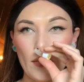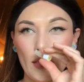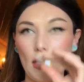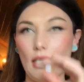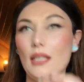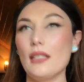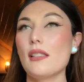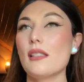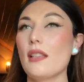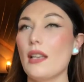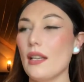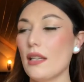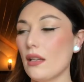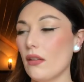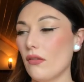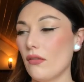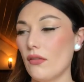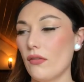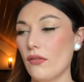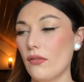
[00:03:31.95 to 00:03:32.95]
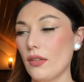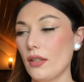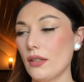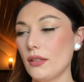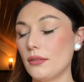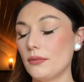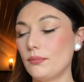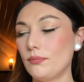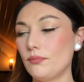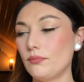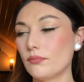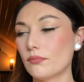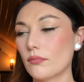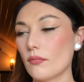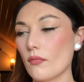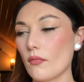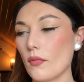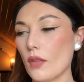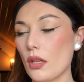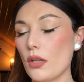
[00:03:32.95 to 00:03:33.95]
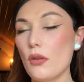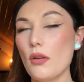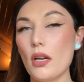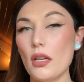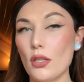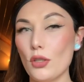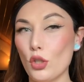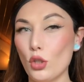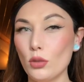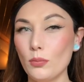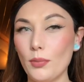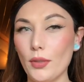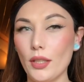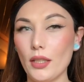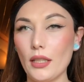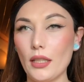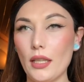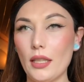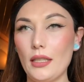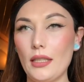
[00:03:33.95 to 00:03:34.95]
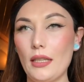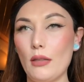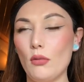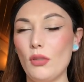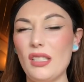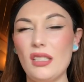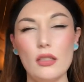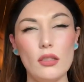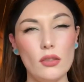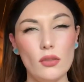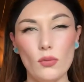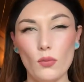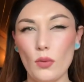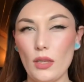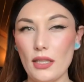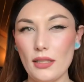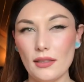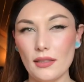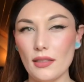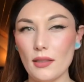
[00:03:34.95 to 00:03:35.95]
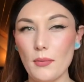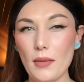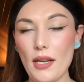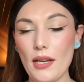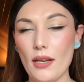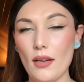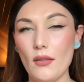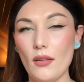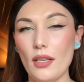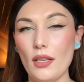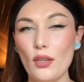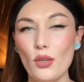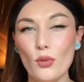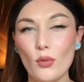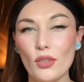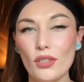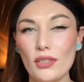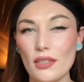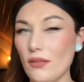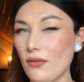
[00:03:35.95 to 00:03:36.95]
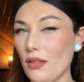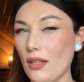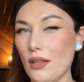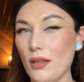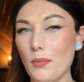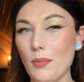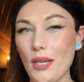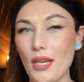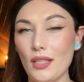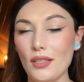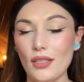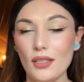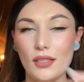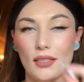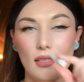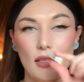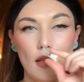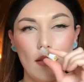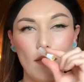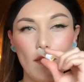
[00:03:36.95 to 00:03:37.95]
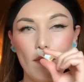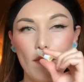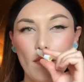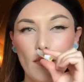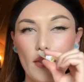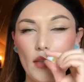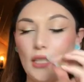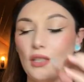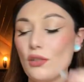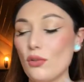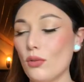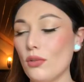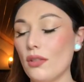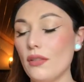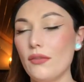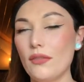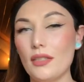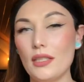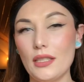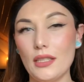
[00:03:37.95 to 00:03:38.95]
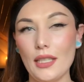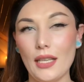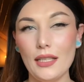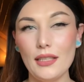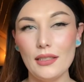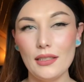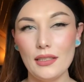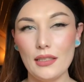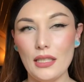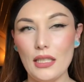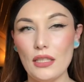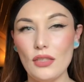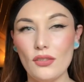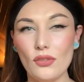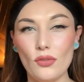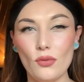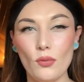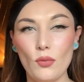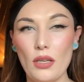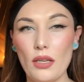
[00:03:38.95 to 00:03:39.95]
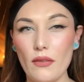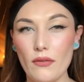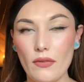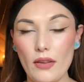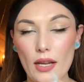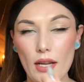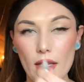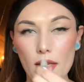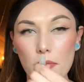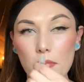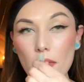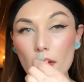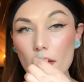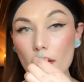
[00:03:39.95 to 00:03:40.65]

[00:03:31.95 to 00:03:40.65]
It's like if you had an old book and it was sweet somehow and you were sniffing the pages. That sort of dusty, sweet vibe.